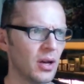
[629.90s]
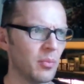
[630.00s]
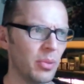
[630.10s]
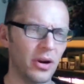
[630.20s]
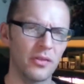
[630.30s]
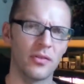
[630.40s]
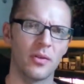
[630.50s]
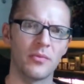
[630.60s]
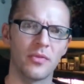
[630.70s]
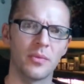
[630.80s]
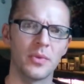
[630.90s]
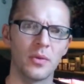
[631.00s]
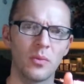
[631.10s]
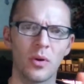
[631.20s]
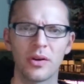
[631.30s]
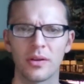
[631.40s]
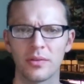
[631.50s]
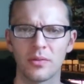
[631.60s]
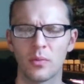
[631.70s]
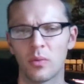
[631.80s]
apart from the
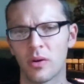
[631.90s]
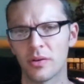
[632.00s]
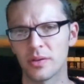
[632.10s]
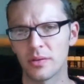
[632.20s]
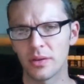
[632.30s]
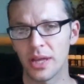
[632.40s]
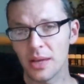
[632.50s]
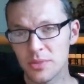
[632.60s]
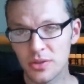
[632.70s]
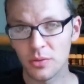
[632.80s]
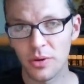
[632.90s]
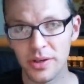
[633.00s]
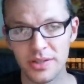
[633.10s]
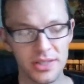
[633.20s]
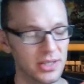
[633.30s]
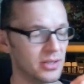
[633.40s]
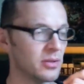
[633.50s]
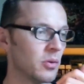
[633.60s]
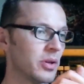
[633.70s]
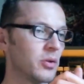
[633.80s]
war game store he's
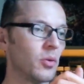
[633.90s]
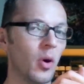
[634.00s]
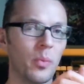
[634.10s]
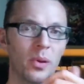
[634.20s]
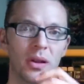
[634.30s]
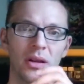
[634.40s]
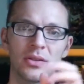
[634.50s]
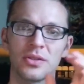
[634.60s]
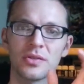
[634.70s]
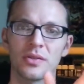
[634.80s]
going to open. I'm